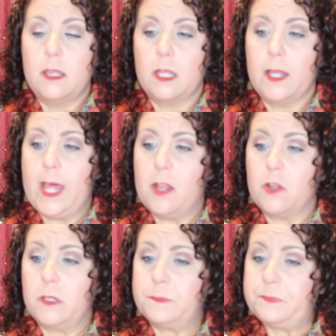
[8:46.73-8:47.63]
the
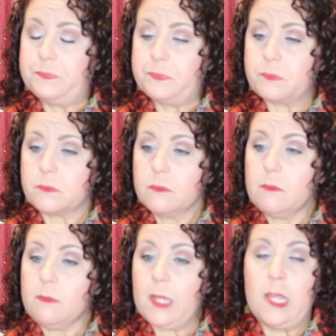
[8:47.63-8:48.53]
leather
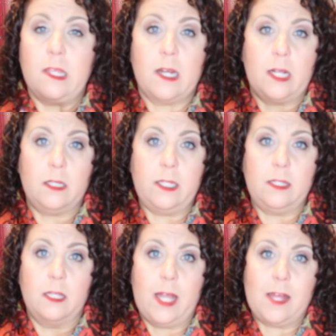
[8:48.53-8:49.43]
and then I
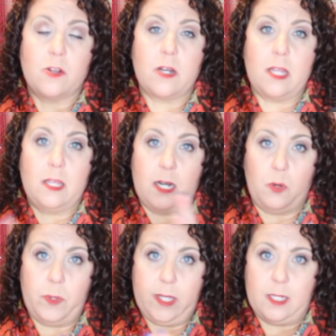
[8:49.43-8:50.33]
cleaned the leather and then
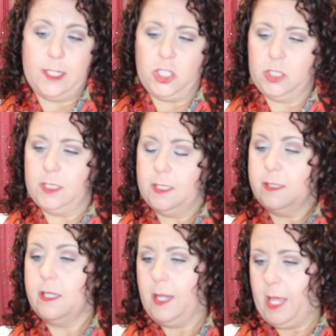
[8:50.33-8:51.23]
I reconditioned
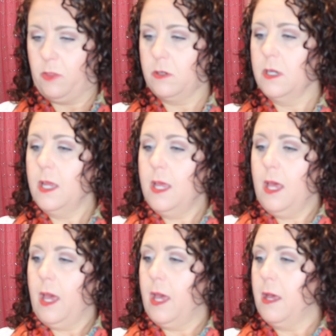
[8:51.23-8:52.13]
the leather
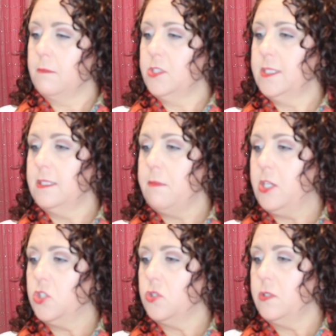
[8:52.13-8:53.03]
um, just to
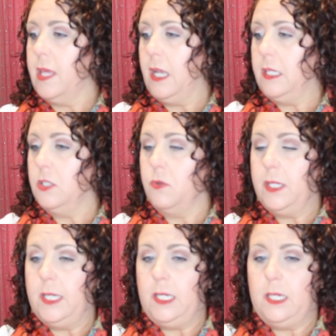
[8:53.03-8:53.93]
make sure that I don't
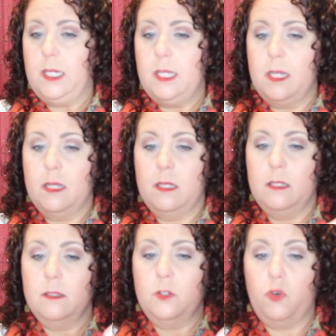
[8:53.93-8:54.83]
get any
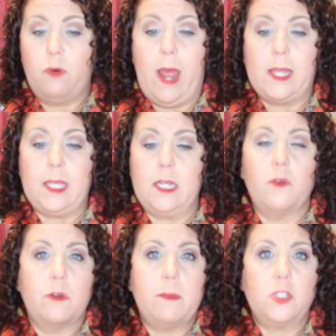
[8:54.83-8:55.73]
cracking.
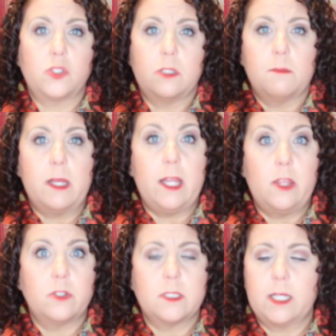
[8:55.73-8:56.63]
I want to make sure that my
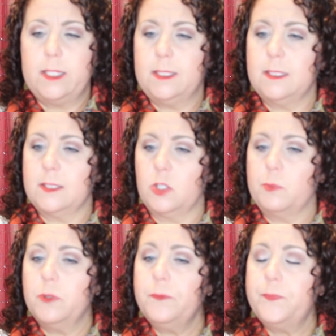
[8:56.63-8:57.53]
leather is nice and
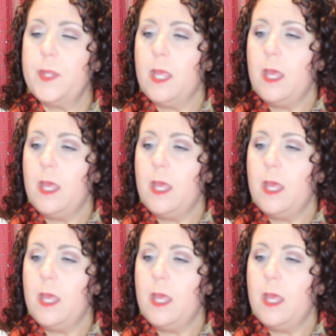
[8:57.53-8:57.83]
supple.